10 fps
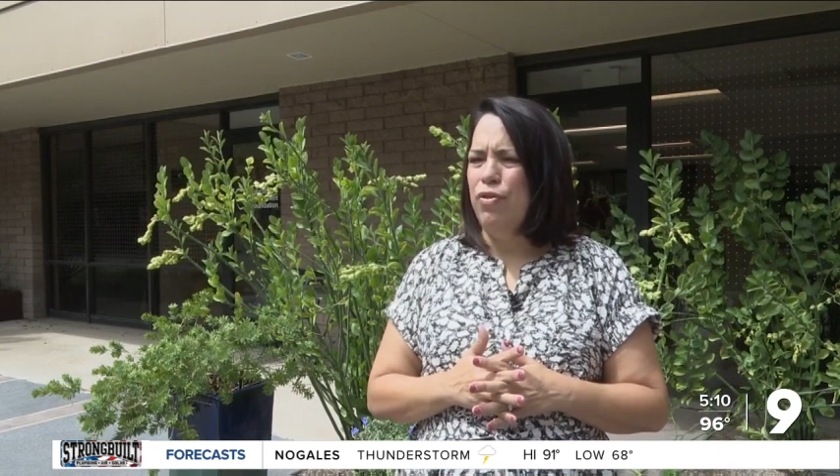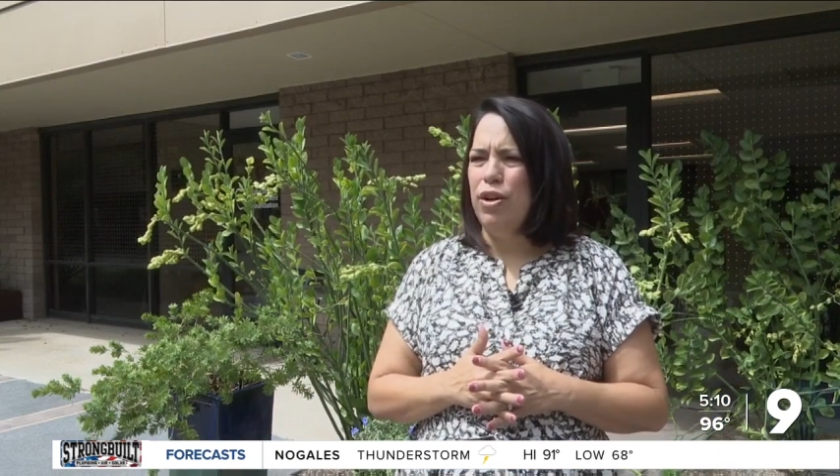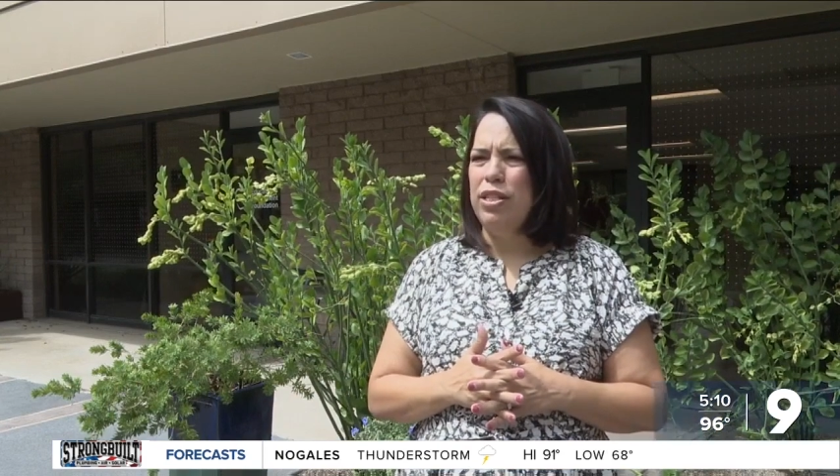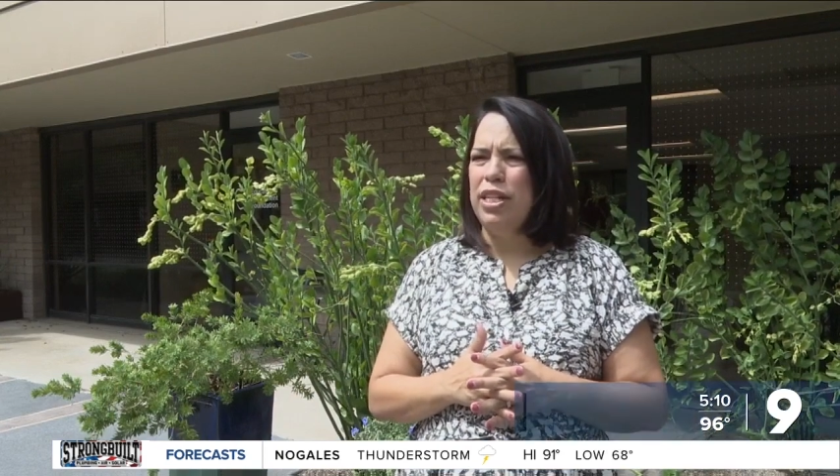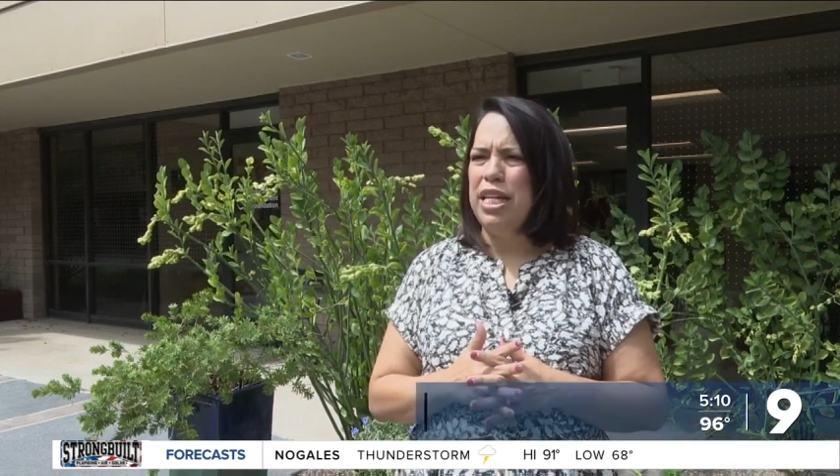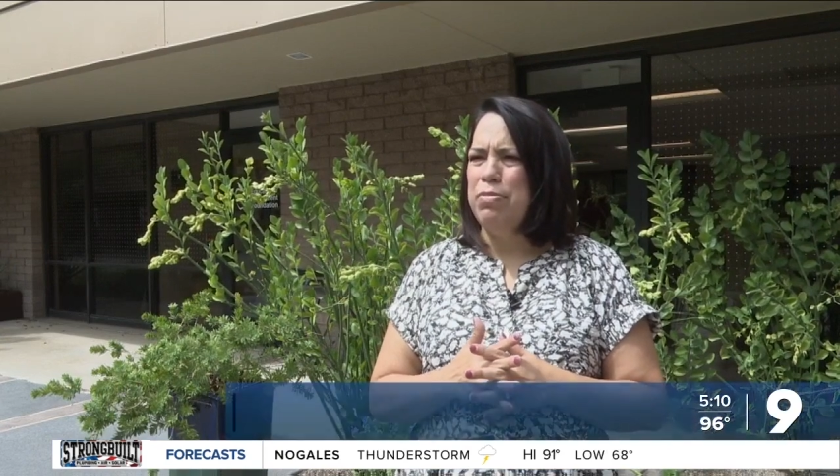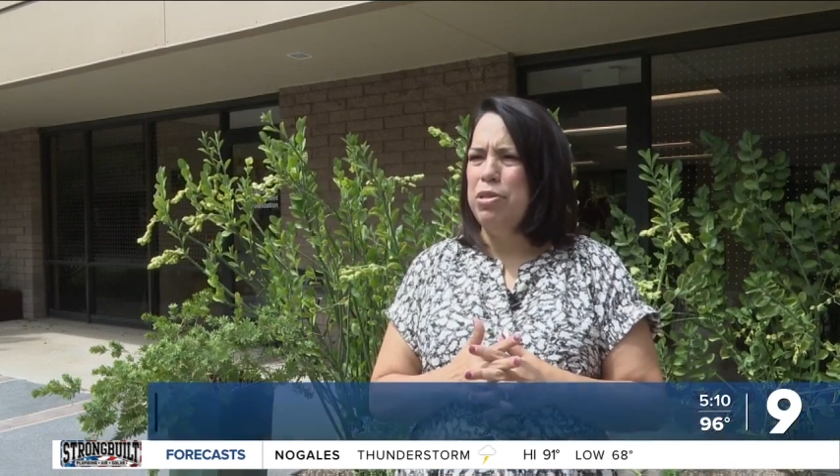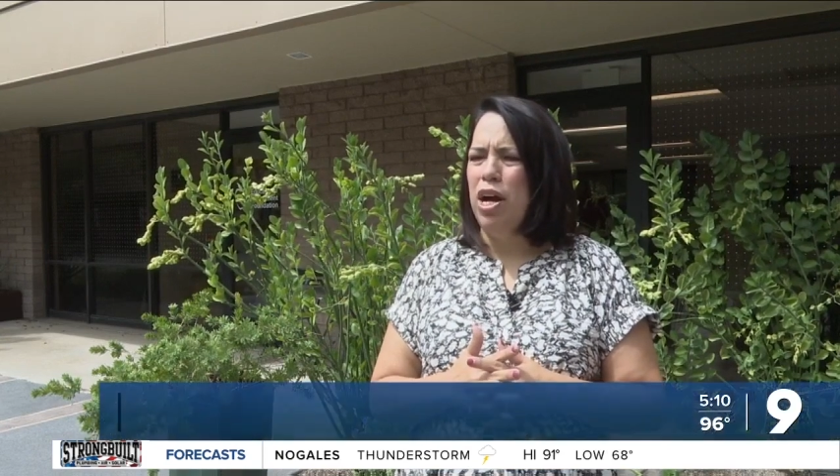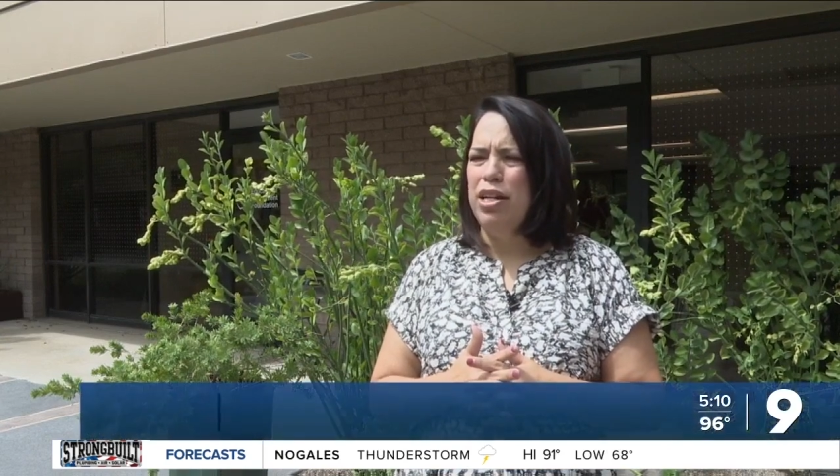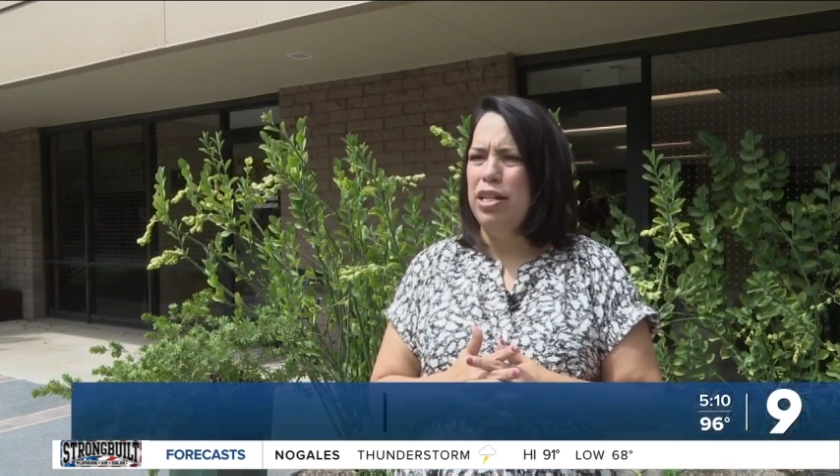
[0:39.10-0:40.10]
for us to keep
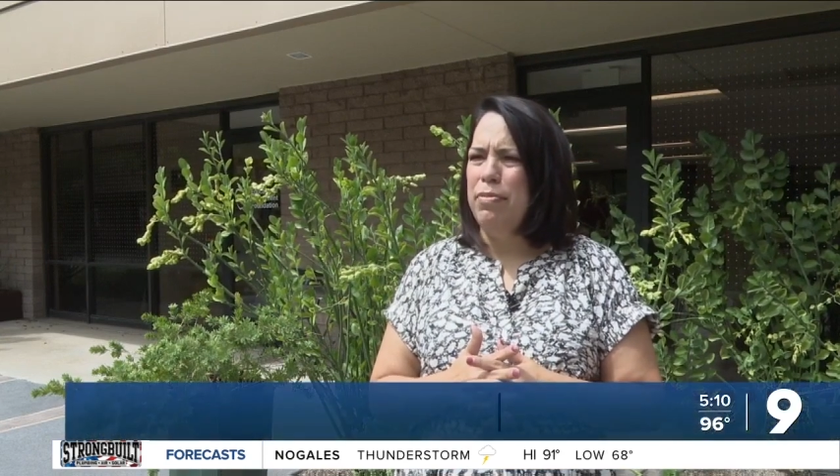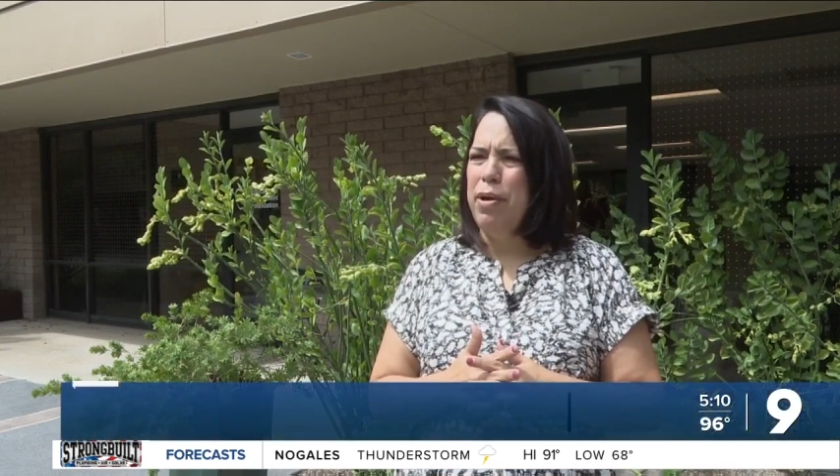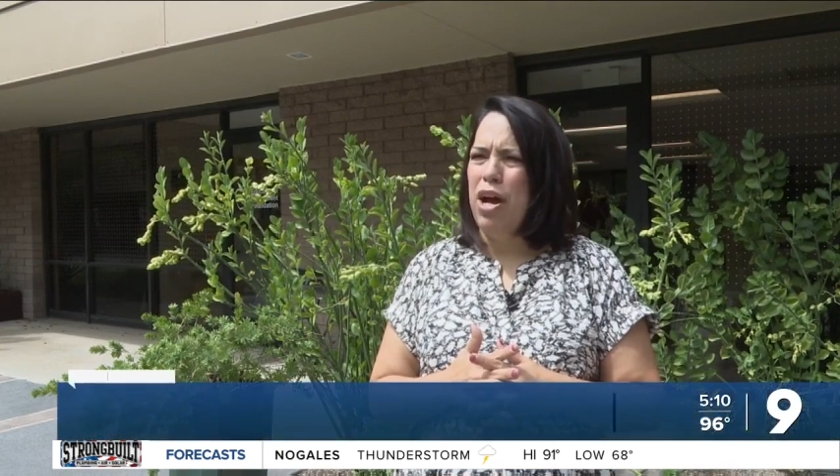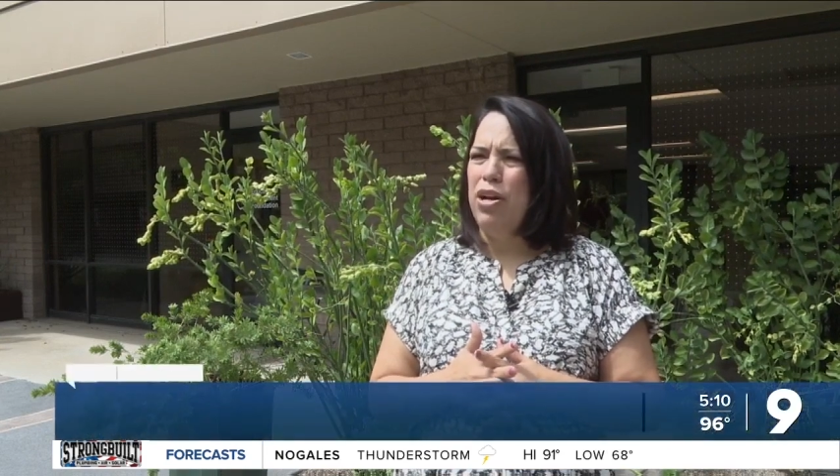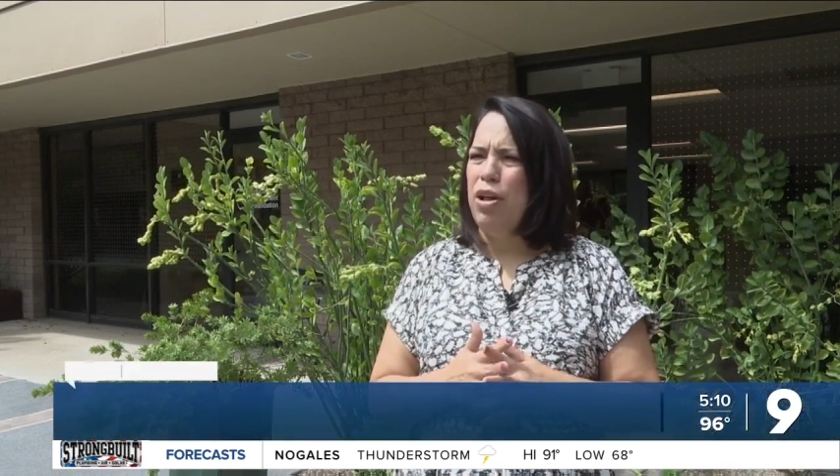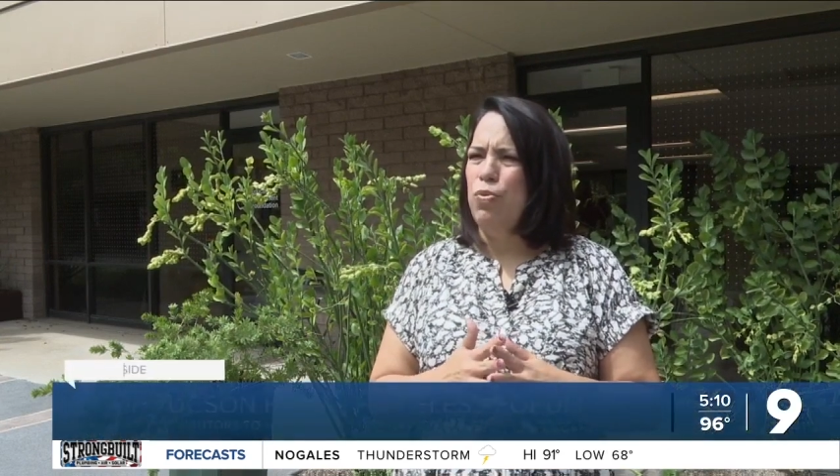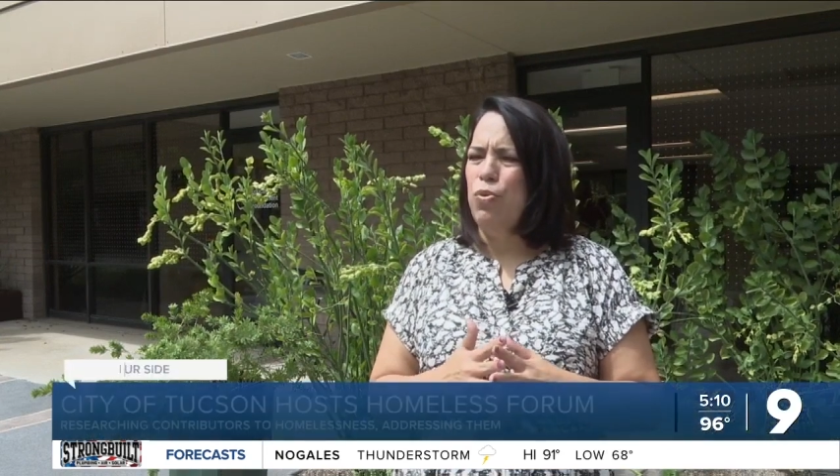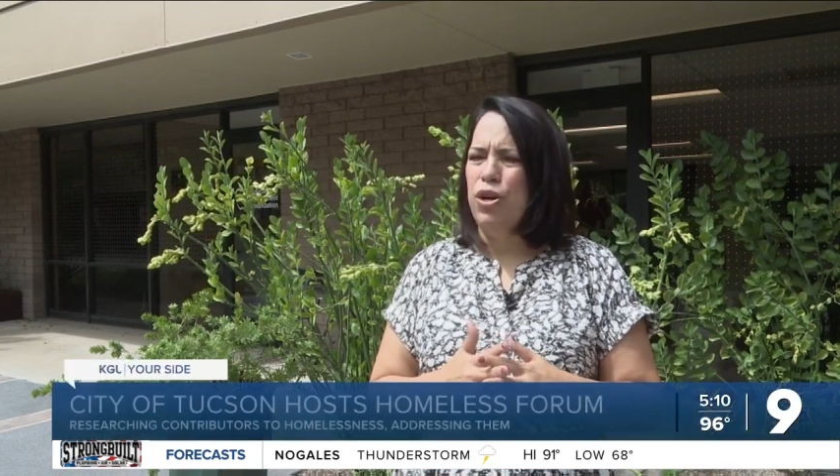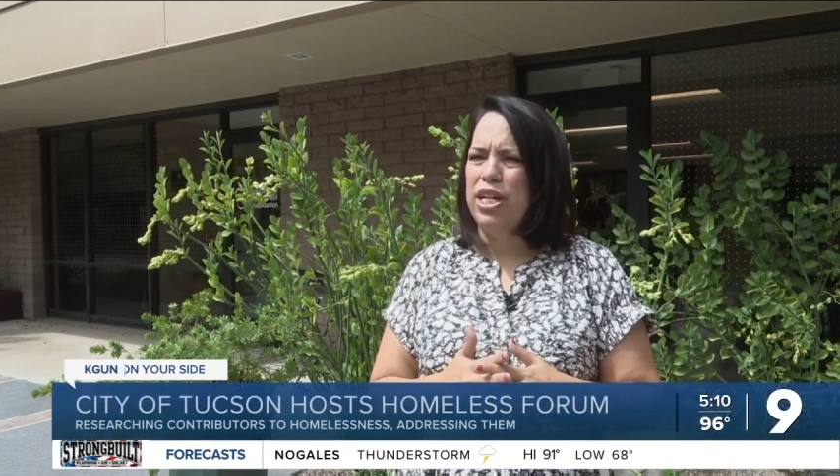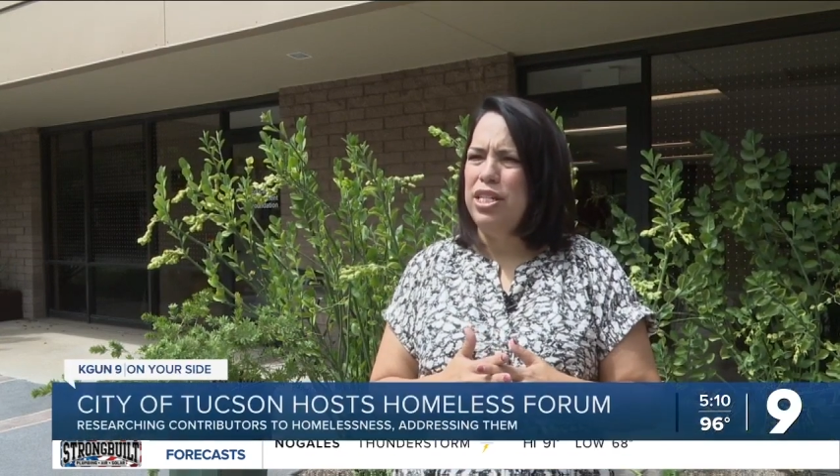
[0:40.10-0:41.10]
talking about and
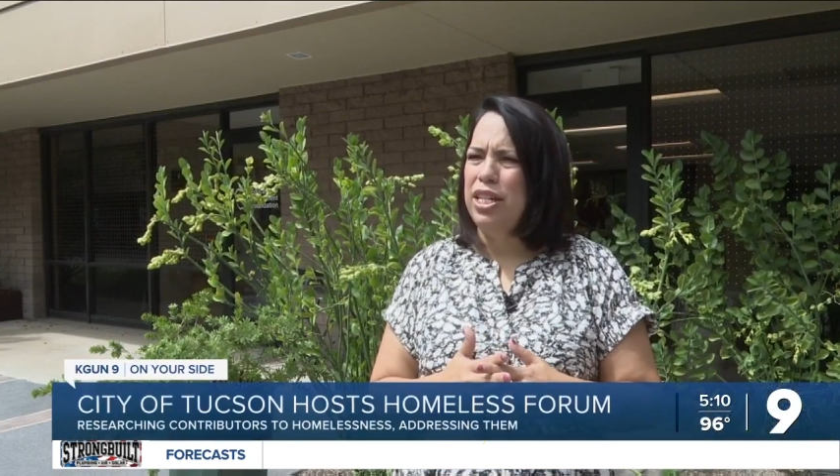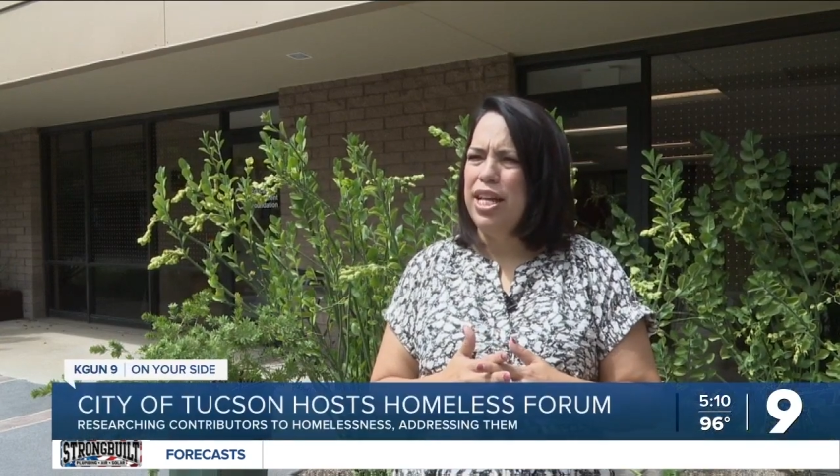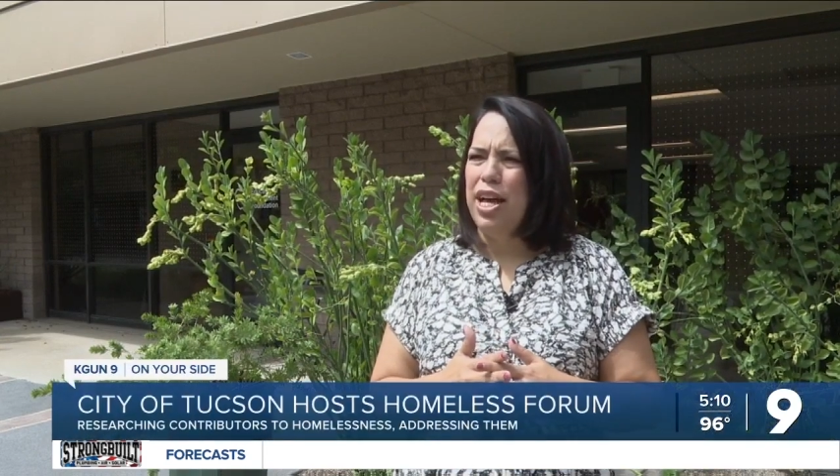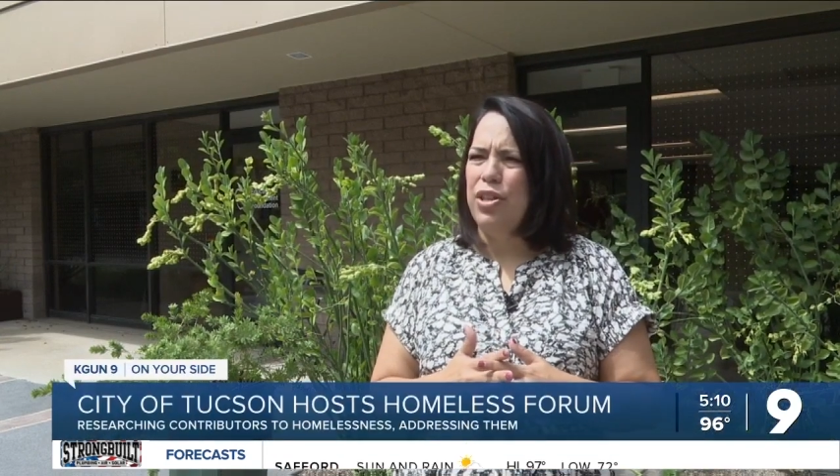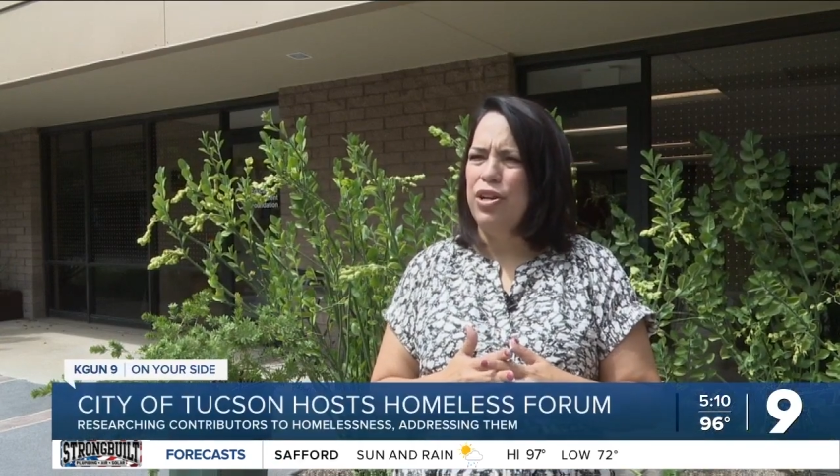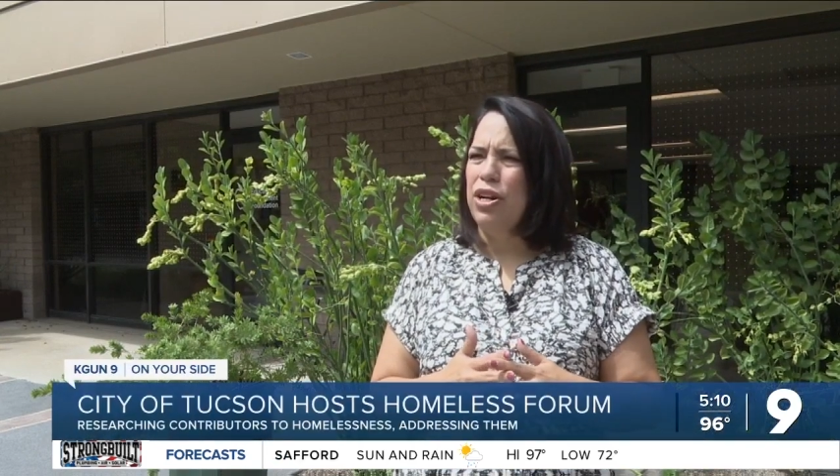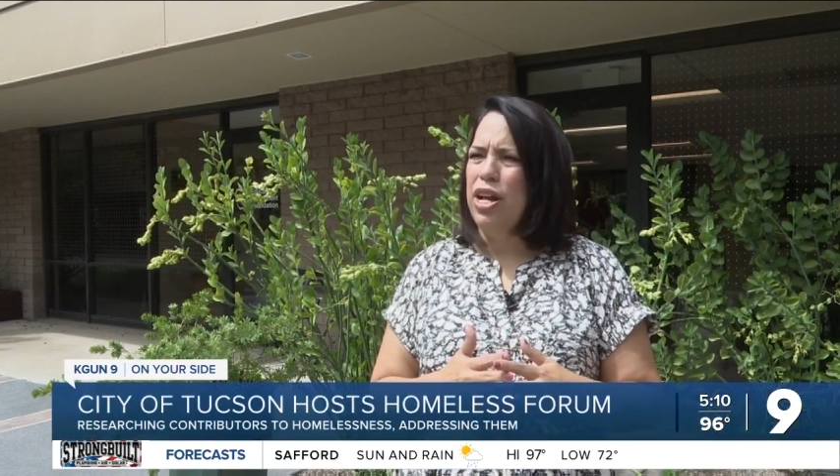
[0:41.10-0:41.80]
working together.